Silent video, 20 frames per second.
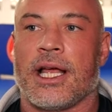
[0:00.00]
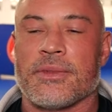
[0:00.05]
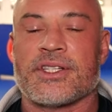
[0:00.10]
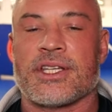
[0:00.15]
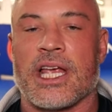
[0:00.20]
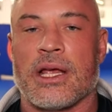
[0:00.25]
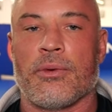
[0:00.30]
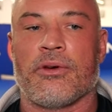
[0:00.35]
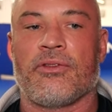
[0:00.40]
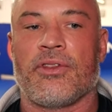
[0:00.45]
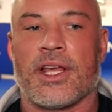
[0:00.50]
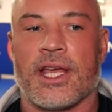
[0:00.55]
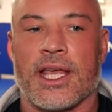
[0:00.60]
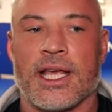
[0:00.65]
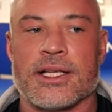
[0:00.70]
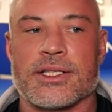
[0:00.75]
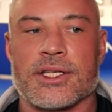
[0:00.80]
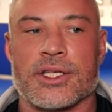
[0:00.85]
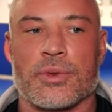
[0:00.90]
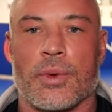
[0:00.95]
Same with the
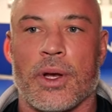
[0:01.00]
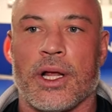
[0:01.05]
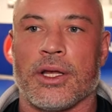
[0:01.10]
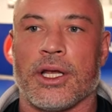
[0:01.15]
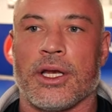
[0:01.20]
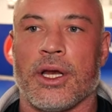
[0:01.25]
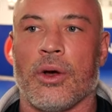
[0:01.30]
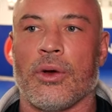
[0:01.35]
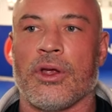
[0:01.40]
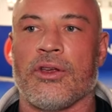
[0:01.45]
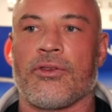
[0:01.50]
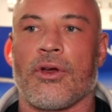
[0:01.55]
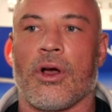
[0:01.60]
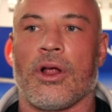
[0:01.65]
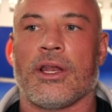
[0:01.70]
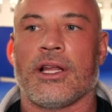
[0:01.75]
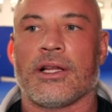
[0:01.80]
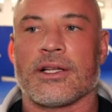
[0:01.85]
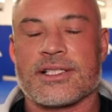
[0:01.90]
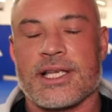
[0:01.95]
kids as well, you know, you've
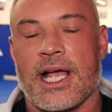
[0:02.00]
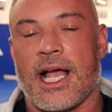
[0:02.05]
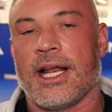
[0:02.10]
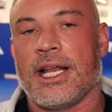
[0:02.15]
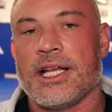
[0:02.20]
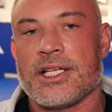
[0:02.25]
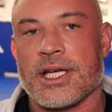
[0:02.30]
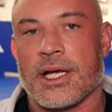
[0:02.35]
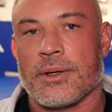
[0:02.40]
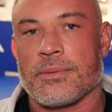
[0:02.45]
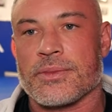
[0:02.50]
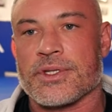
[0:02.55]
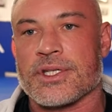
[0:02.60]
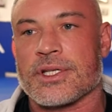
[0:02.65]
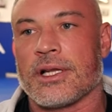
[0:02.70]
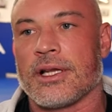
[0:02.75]
got little tiny champs,